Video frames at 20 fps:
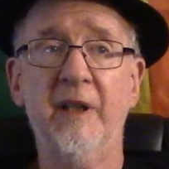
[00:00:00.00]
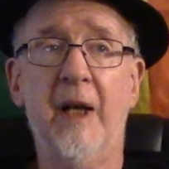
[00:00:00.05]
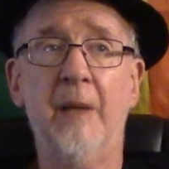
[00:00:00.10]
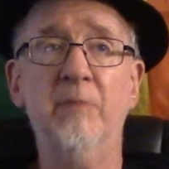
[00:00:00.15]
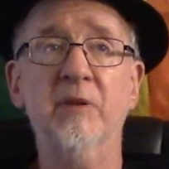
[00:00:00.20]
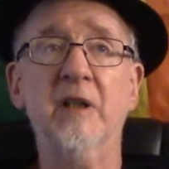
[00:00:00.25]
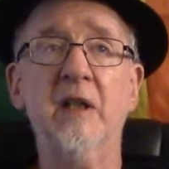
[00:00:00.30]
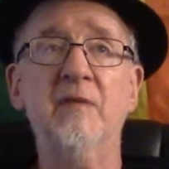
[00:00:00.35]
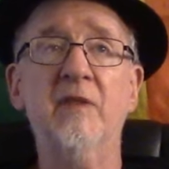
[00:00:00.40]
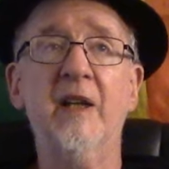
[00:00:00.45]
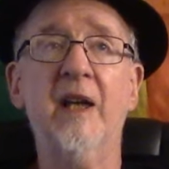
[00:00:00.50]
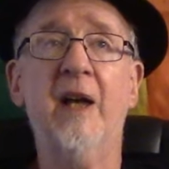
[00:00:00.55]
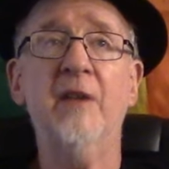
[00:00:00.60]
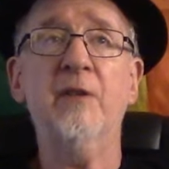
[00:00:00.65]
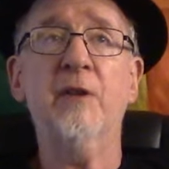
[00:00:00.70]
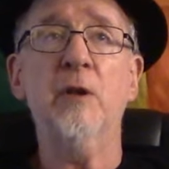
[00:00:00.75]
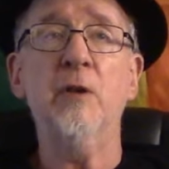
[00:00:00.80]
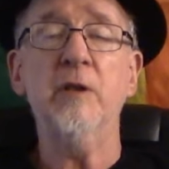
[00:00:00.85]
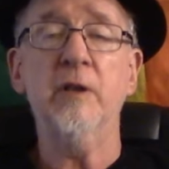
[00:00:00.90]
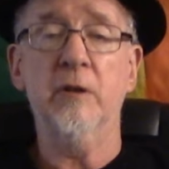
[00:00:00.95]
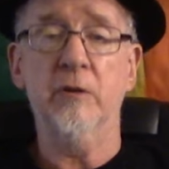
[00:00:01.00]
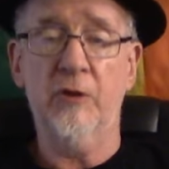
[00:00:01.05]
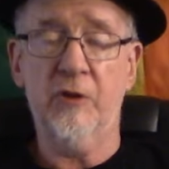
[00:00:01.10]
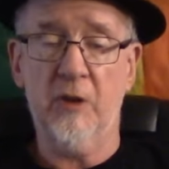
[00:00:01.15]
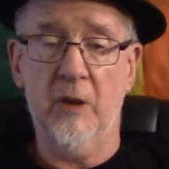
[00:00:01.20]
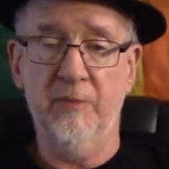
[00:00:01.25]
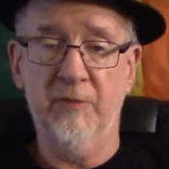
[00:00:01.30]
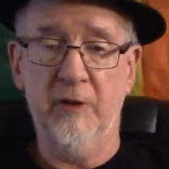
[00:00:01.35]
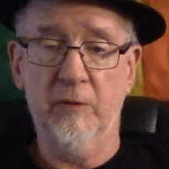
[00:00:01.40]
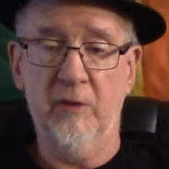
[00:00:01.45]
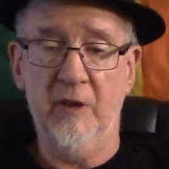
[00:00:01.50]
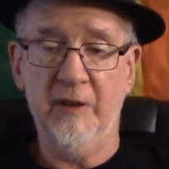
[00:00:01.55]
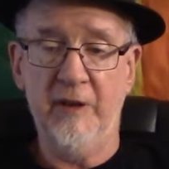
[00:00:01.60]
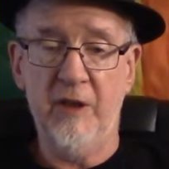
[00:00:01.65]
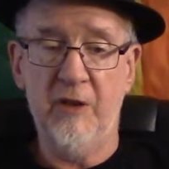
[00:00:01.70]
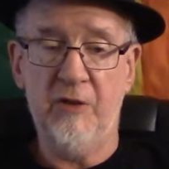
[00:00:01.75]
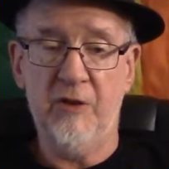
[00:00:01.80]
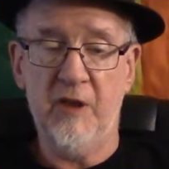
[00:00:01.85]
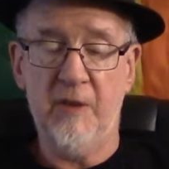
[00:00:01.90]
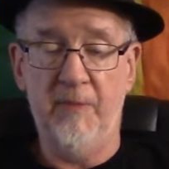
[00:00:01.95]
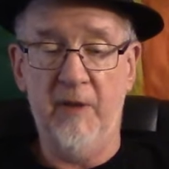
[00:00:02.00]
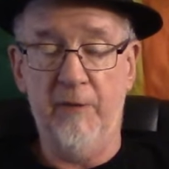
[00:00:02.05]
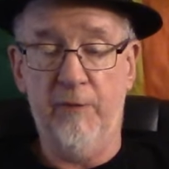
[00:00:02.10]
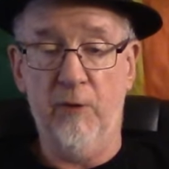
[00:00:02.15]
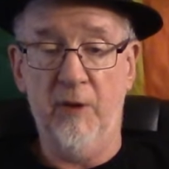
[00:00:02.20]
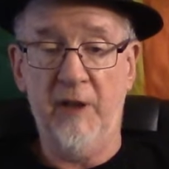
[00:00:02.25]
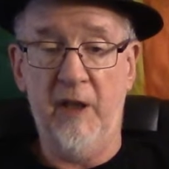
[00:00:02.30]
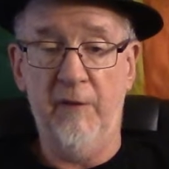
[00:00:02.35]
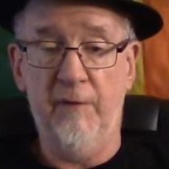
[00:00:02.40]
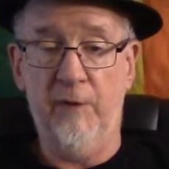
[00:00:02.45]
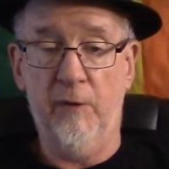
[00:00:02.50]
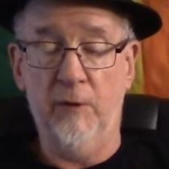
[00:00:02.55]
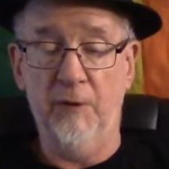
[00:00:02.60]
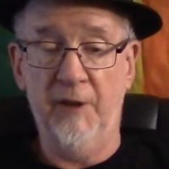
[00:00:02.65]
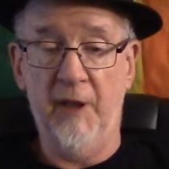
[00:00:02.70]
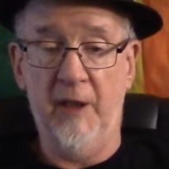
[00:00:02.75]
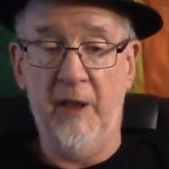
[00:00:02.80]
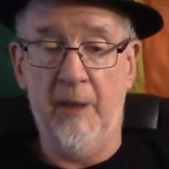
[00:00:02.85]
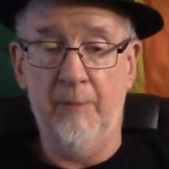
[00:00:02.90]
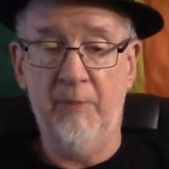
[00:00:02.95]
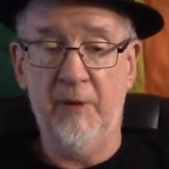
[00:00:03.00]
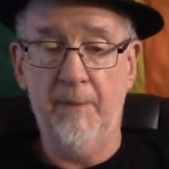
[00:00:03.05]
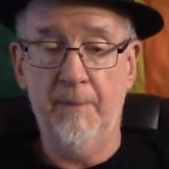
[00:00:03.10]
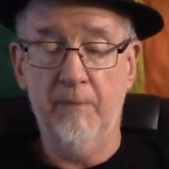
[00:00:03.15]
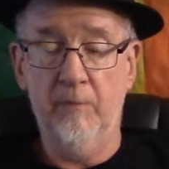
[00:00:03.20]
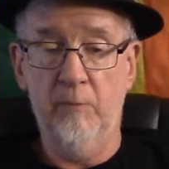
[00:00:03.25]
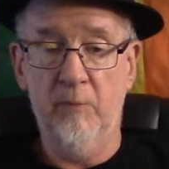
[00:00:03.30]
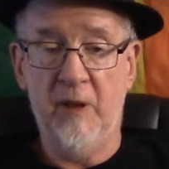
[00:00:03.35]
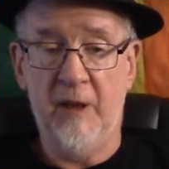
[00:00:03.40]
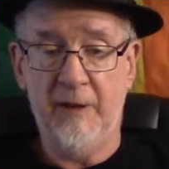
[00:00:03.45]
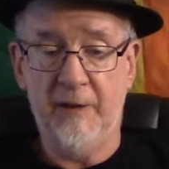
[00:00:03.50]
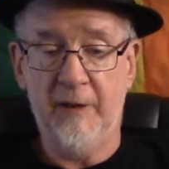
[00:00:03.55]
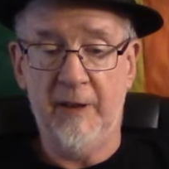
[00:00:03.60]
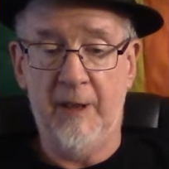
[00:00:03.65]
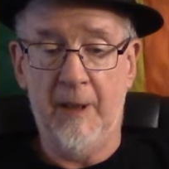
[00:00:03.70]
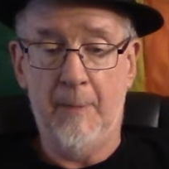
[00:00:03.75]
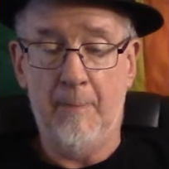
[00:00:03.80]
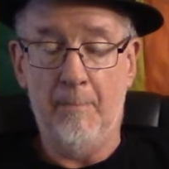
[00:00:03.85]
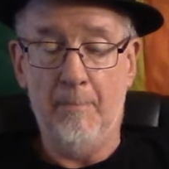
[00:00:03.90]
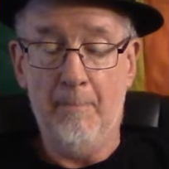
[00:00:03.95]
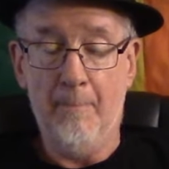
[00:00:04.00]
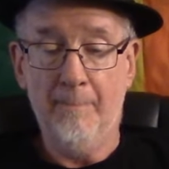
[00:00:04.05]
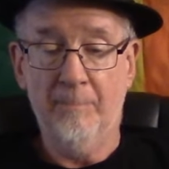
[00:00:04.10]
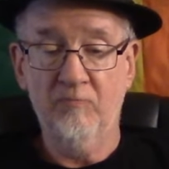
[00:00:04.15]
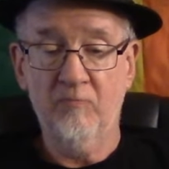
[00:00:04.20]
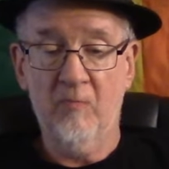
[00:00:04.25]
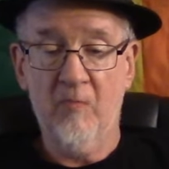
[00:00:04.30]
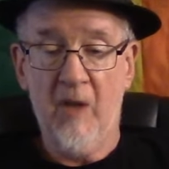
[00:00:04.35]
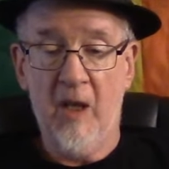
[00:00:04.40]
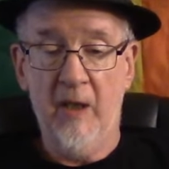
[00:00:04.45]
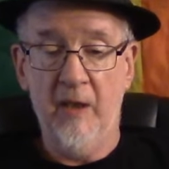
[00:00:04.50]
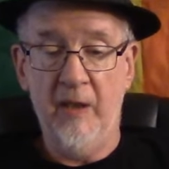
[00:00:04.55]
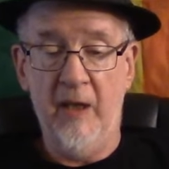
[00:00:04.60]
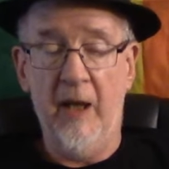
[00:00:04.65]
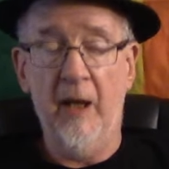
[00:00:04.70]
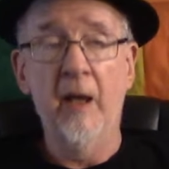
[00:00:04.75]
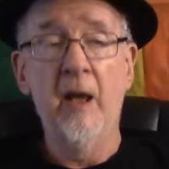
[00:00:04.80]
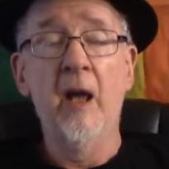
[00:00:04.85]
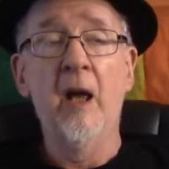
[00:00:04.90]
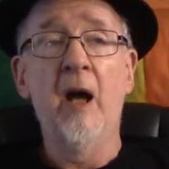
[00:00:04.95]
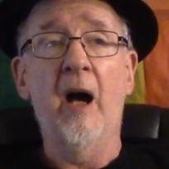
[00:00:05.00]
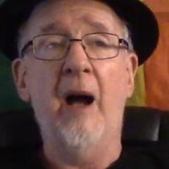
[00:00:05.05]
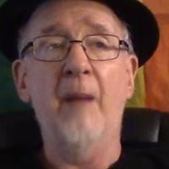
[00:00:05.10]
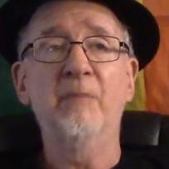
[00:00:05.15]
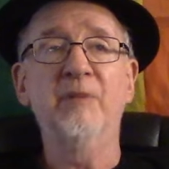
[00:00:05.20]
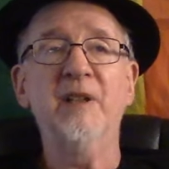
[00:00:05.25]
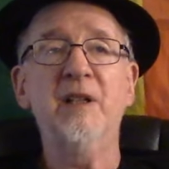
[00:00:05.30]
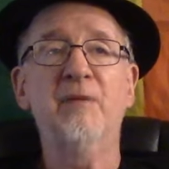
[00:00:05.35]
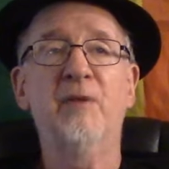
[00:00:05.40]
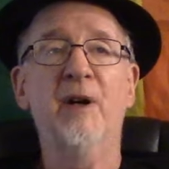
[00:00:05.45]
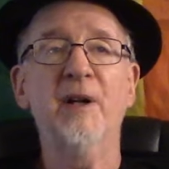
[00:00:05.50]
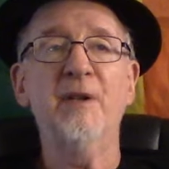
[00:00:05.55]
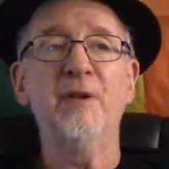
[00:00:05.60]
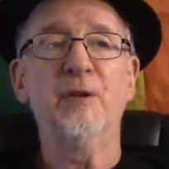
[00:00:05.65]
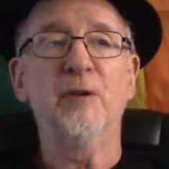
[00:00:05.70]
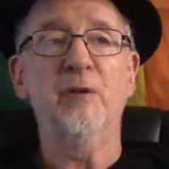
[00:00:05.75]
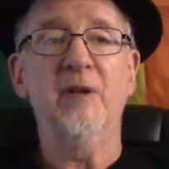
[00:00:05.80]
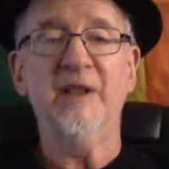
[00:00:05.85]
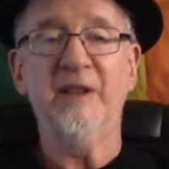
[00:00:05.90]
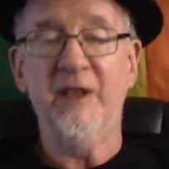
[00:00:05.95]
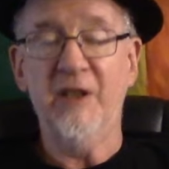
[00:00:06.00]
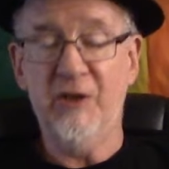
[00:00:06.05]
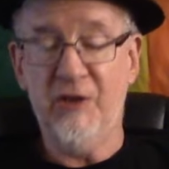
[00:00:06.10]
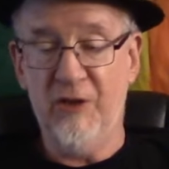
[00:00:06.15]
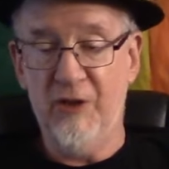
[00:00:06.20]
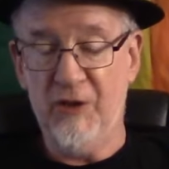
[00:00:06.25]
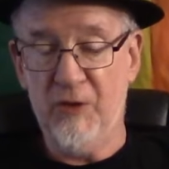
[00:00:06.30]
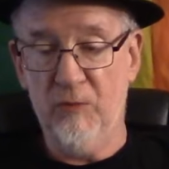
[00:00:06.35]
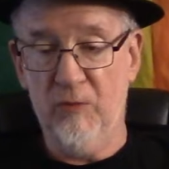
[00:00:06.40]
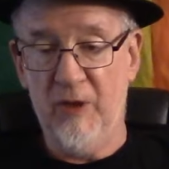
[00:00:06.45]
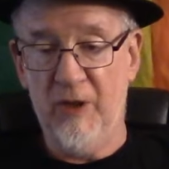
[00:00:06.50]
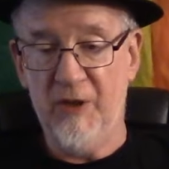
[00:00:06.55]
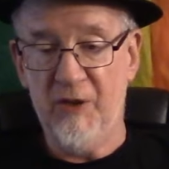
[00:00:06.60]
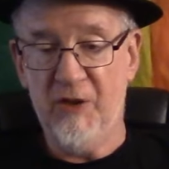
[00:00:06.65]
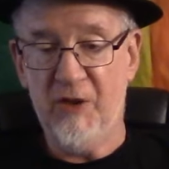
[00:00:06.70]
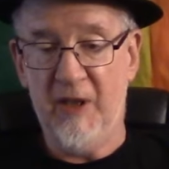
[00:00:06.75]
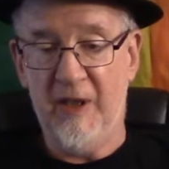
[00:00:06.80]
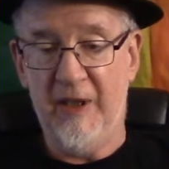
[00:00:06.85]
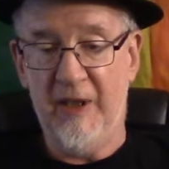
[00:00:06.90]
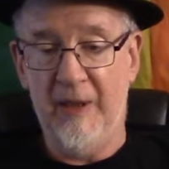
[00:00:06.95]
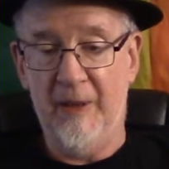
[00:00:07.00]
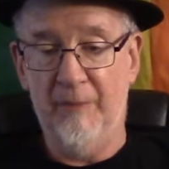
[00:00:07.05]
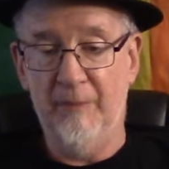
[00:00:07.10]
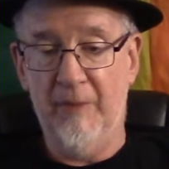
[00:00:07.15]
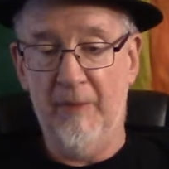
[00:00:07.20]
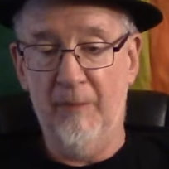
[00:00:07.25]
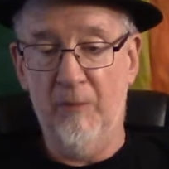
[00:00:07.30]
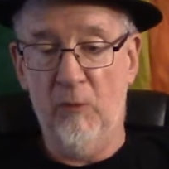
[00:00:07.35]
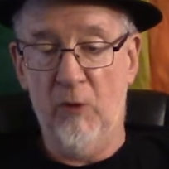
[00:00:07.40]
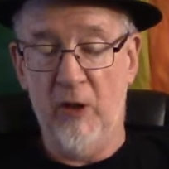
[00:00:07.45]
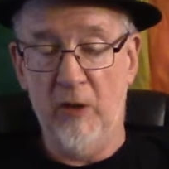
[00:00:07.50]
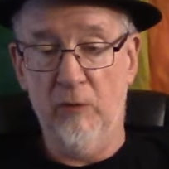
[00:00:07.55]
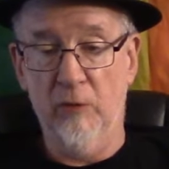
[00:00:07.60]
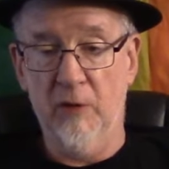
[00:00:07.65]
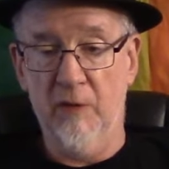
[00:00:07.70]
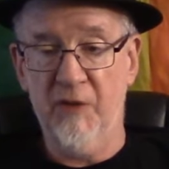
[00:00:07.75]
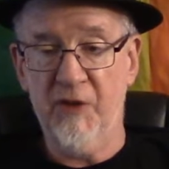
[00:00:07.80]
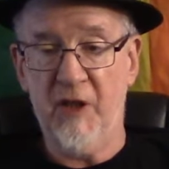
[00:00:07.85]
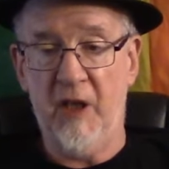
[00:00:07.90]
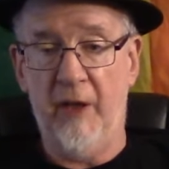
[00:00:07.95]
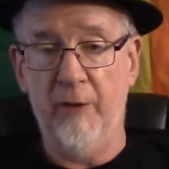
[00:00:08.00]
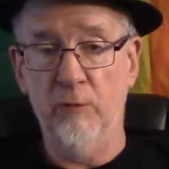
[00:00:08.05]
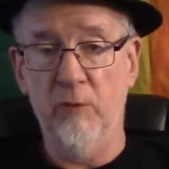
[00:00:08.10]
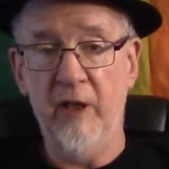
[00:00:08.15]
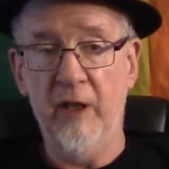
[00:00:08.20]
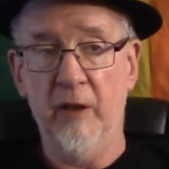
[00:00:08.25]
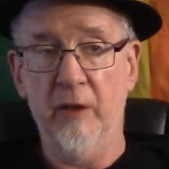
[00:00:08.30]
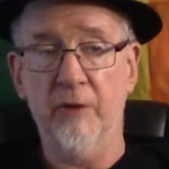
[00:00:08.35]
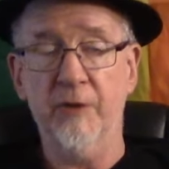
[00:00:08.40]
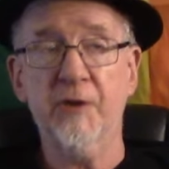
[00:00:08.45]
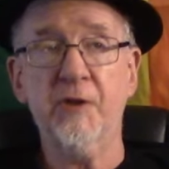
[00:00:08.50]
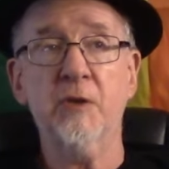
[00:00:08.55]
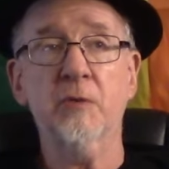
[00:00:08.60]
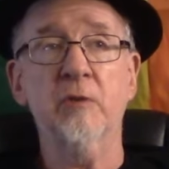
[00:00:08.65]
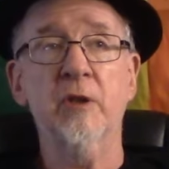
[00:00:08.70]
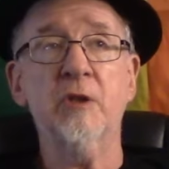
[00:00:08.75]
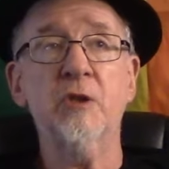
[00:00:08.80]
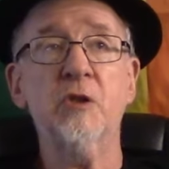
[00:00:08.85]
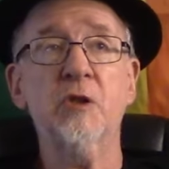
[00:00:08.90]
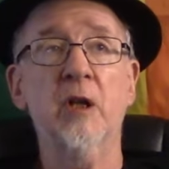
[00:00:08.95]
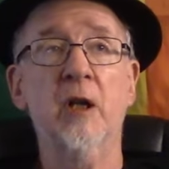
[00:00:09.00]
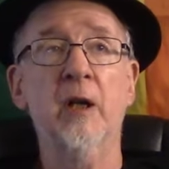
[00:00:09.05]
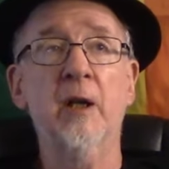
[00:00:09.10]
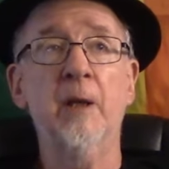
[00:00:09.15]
I believe they had 30 or something releases before they folded up. But Yeah, I believe one of the releases was Werewolves on Wheels, which